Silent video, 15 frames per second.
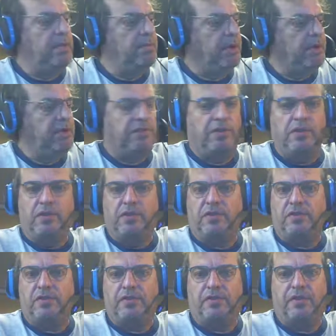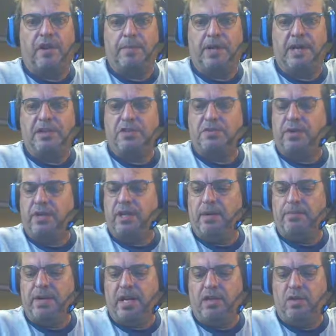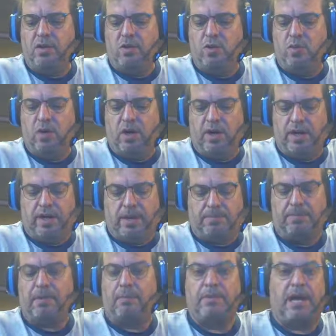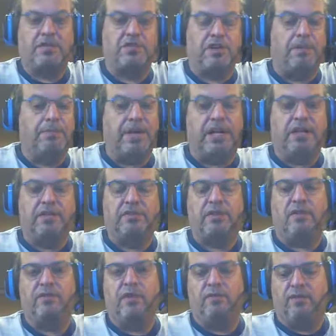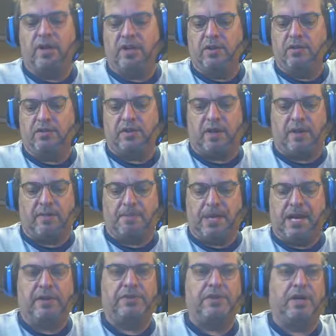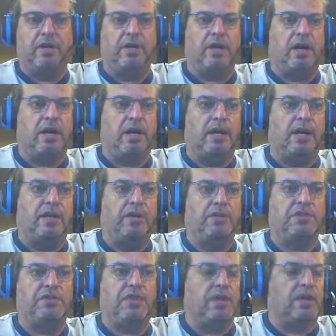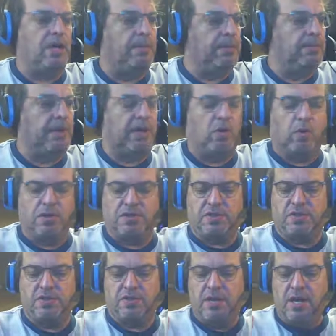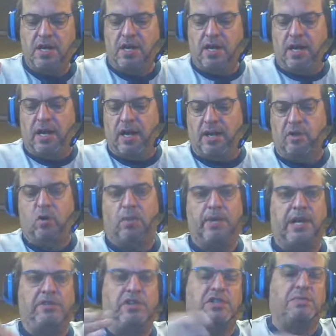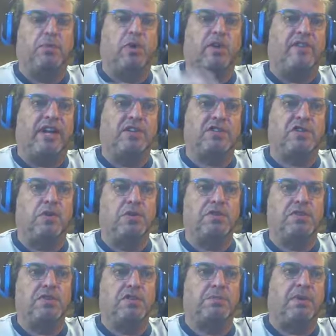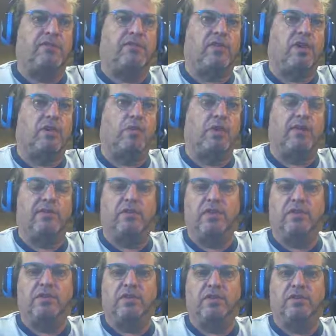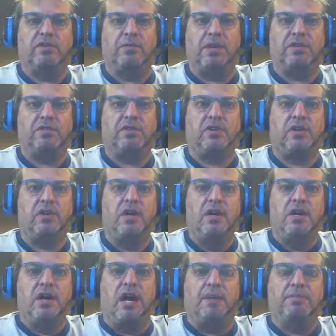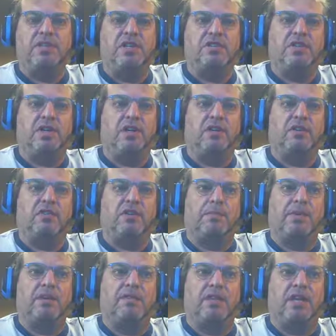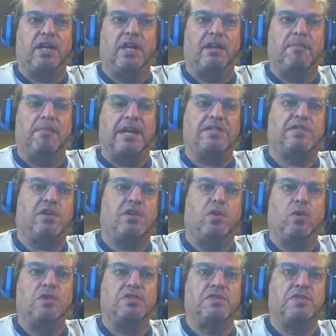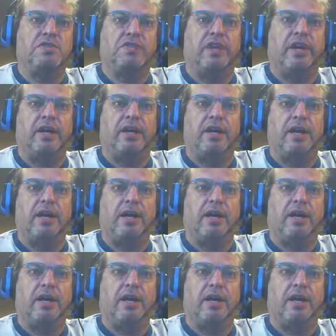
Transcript: good morning, students. This is Tim, and I just wanted to update you on. I'm actually updating a few videos that have been out there. I noticed that in a couple of my courses, normally I teach more advanced courses, but for whatever reason this semester I'm teaching some of the basic courses like